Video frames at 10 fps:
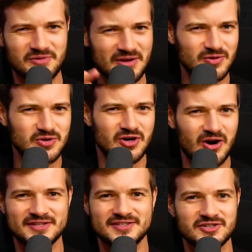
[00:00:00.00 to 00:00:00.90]
when Tushar
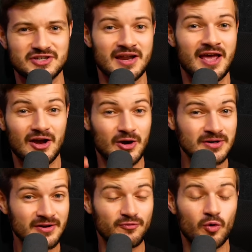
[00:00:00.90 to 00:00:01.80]
and Sachin
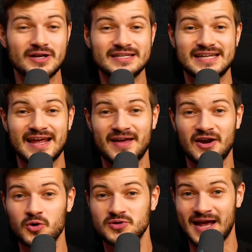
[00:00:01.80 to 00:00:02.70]
couldn't afford to stay in that
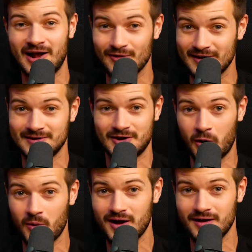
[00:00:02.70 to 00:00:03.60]
hotel in
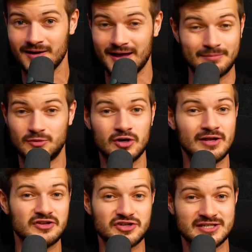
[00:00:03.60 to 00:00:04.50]
Goa and couldn't
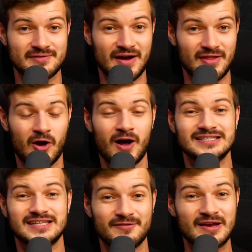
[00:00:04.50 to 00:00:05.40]
even justify the
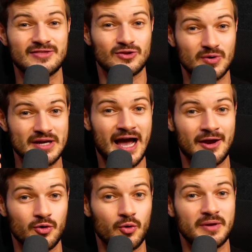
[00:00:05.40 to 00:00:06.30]
cost of a
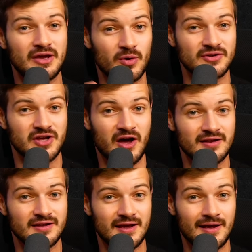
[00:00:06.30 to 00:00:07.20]
300 rupee
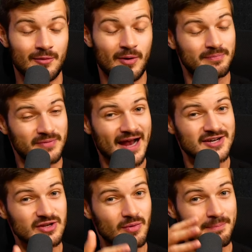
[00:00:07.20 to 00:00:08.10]
croissant? Well, they
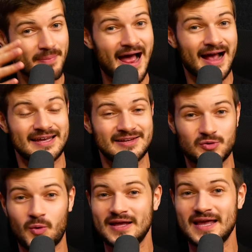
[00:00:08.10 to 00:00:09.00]
actually went back in
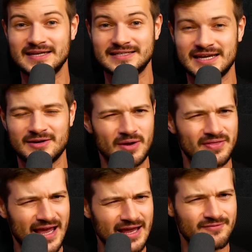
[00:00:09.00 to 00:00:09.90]
2018
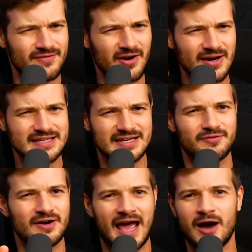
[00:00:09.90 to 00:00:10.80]
with a very
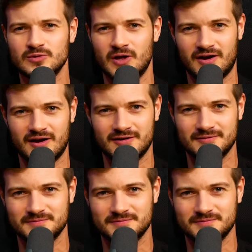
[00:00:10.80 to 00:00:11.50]
different outlook.